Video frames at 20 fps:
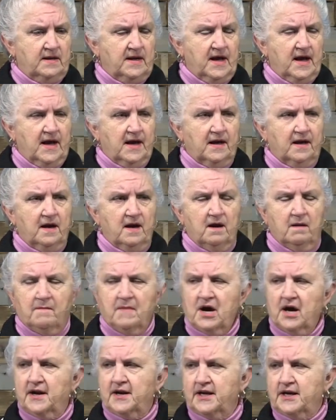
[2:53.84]
Nag
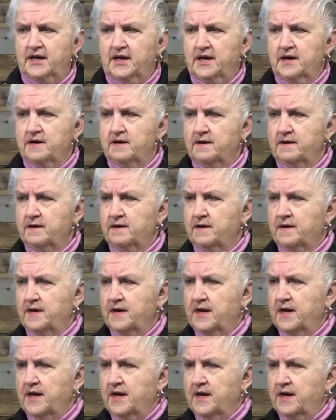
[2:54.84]
Hammadi
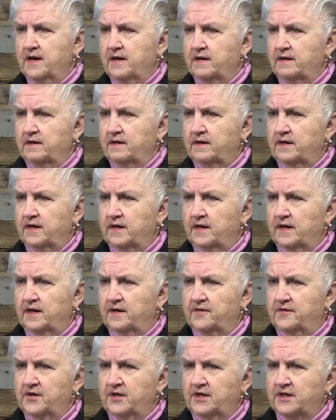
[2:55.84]
in,
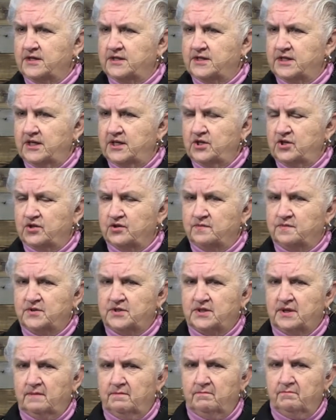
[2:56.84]
I think it's Egypt,
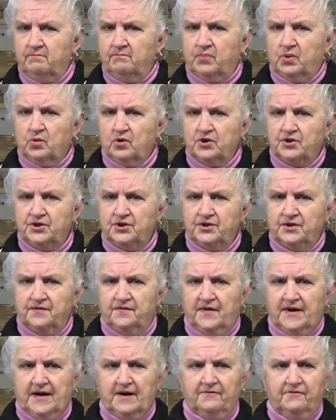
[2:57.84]
some portion
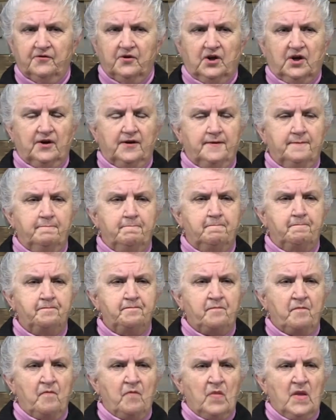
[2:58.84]
of Africa.
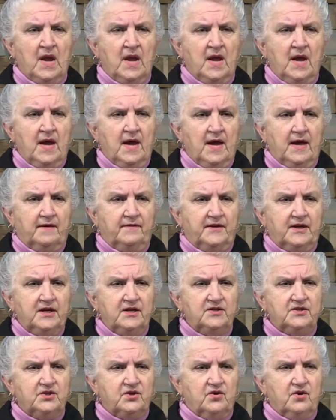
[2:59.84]
And
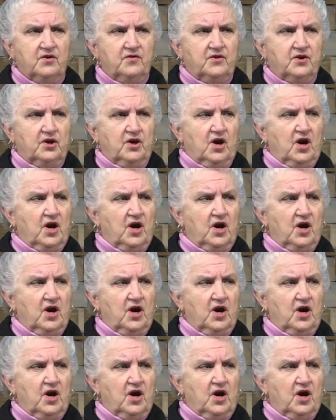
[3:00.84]
these are the